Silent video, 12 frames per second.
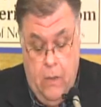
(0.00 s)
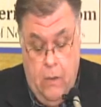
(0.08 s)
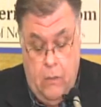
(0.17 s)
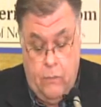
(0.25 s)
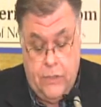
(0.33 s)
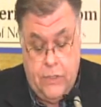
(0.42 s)

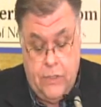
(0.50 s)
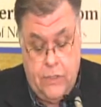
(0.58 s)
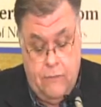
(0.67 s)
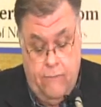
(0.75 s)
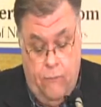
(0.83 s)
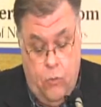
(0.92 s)
Or was he just
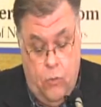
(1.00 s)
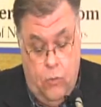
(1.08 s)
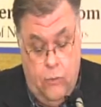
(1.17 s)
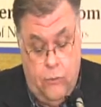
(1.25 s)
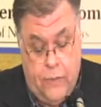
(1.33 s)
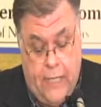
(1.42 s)
a fool
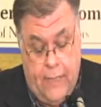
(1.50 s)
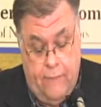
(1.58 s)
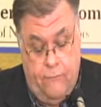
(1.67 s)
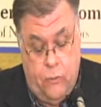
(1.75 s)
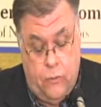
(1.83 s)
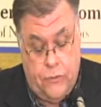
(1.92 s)
who died a
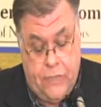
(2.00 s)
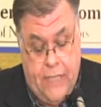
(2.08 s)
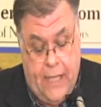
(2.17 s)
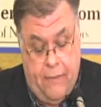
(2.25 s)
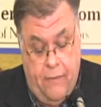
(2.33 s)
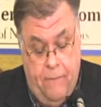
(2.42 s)
fool's
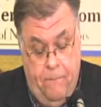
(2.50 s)
death?